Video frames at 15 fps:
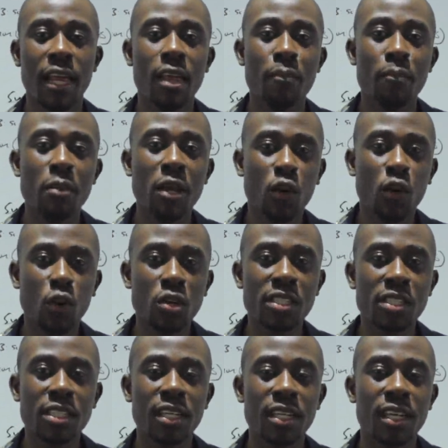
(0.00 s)

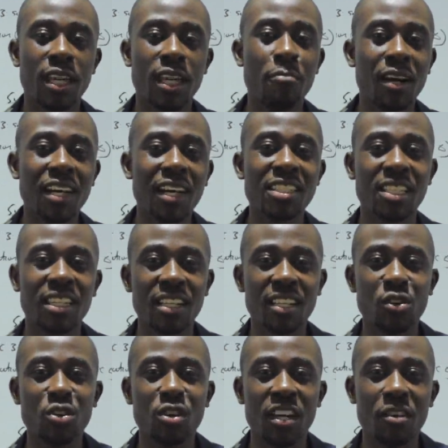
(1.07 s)
Because imagine
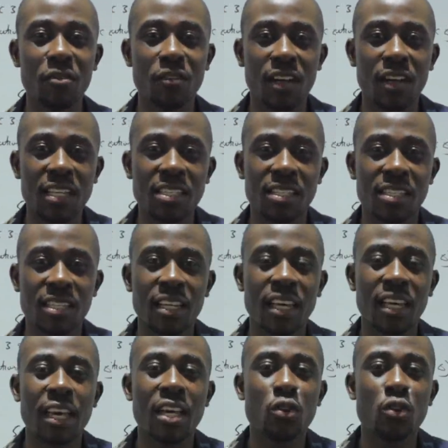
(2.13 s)
you are revising
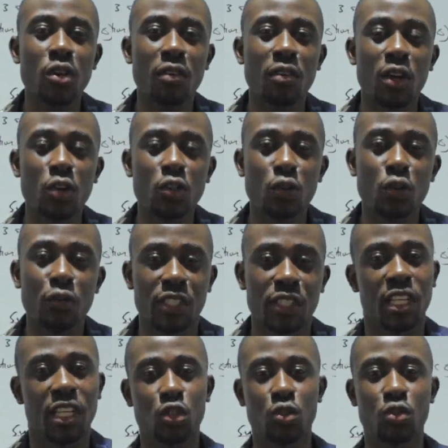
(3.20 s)
and you have a lot of
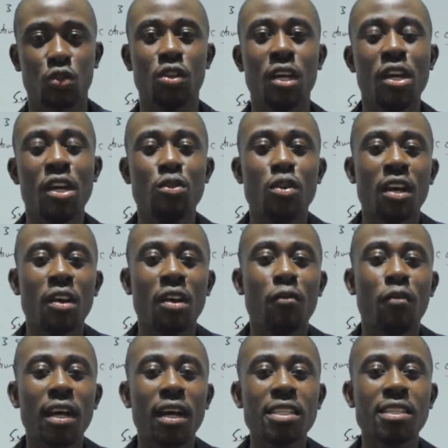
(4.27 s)
tension. You're
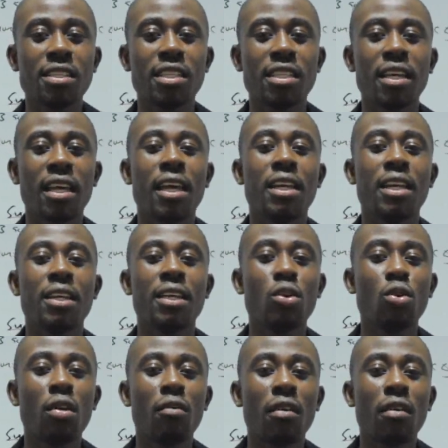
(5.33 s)
revising and you
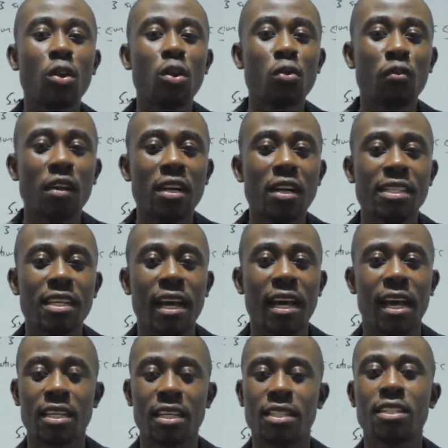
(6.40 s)
have a lot of
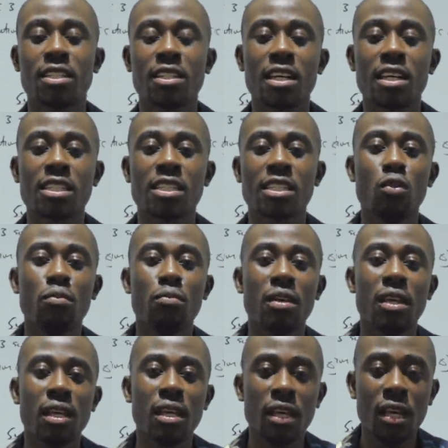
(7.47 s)
anxiety. Trust you
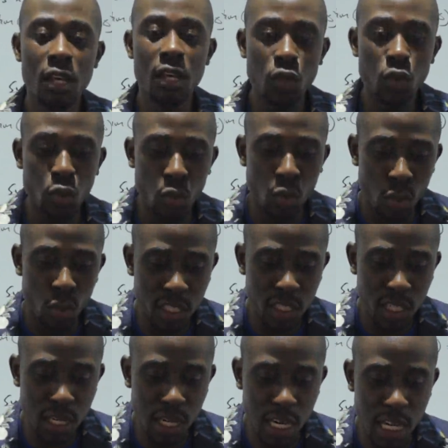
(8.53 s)
me, you won't
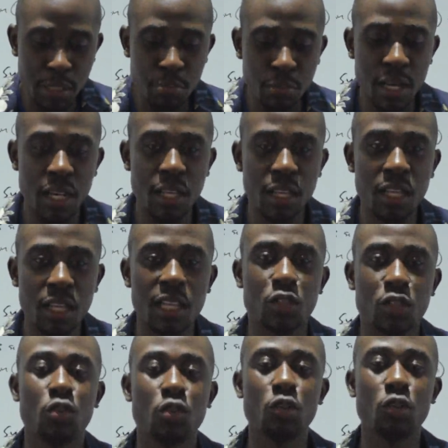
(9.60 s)
grasp anything that
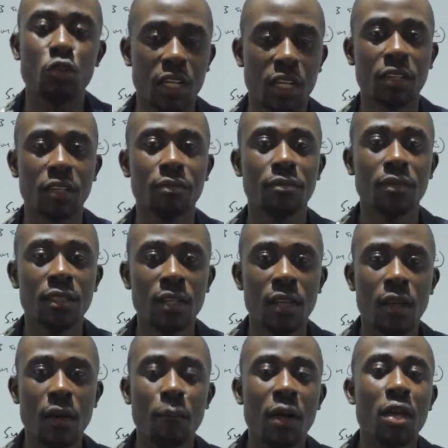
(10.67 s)
you are doing.
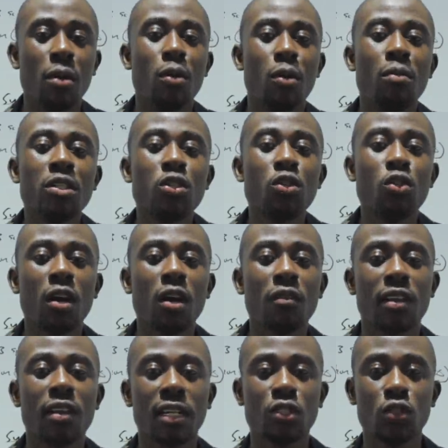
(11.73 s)
But the moment you have
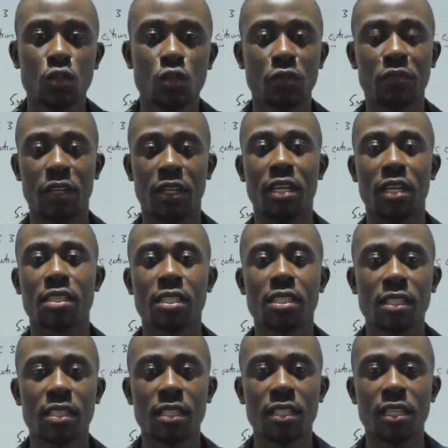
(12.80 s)
that confidence,
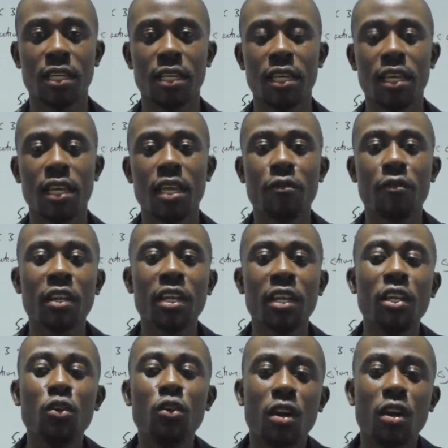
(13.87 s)
even in
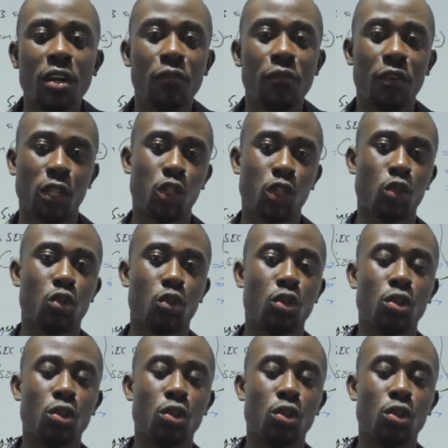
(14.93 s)
your revision,